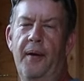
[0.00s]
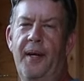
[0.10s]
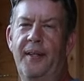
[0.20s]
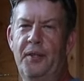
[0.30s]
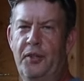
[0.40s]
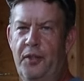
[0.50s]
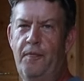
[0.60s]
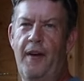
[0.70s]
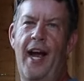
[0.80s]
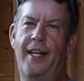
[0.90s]
Okay, just
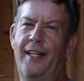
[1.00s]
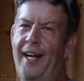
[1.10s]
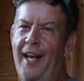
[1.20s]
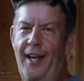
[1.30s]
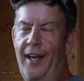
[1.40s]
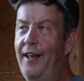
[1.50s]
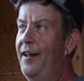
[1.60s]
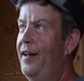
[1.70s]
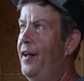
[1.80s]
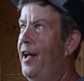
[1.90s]
the fact that I
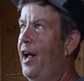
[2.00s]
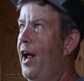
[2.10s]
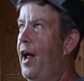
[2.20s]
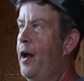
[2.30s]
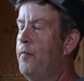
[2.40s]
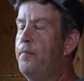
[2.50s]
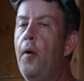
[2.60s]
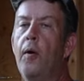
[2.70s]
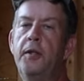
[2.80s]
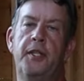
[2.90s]
am
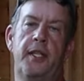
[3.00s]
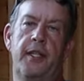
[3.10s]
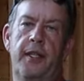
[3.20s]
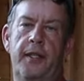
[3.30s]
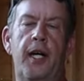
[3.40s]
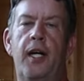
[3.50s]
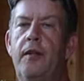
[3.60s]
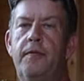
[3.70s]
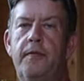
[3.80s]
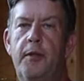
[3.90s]
fortunate
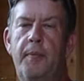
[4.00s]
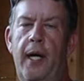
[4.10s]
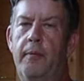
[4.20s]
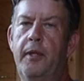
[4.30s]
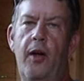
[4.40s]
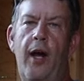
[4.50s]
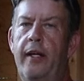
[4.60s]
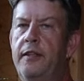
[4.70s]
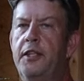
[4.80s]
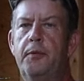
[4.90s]
enough to be able to go
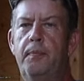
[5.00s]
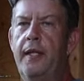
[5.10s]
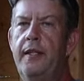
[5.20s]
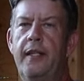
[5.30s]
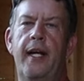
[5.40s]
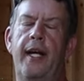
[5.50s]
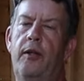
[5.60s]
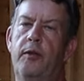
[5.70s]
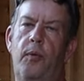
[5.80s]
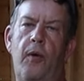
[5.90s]
out and just spend a day
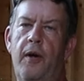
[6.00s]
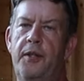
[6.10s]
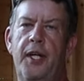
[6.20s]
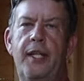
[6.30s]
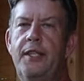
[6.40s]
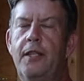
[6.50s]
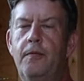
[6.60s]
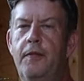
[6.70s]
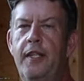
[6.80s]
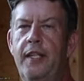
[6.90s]
on the water
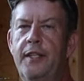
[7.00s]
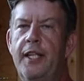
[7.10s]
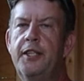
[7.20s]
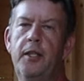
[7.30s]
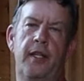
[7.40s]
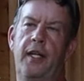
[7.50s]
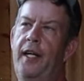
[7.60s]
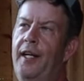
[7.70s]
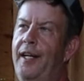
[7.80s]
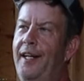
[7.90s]
chasing fish. That's a,
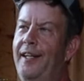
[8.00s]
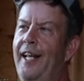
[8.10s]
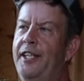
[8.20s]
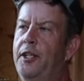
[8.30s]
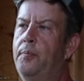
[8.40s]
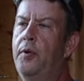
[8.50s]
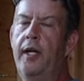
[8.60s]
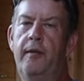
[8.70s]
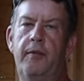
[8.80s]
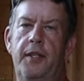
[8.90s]
that's a
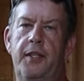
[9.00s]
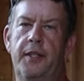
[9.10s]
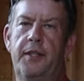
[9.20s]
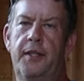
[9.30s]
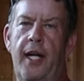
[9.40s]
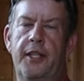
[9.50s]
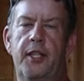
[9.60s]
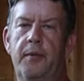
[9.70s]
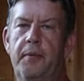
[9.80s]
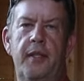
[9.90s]
privilege. It's not
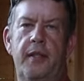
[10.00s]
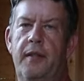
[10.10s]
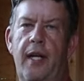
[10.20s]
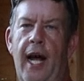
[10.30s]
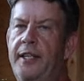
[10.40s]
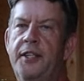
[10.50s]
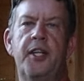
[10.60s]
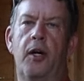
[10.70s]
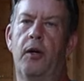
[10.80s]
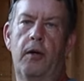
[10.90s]
something I
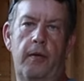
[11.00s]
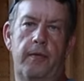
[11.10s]
deserve.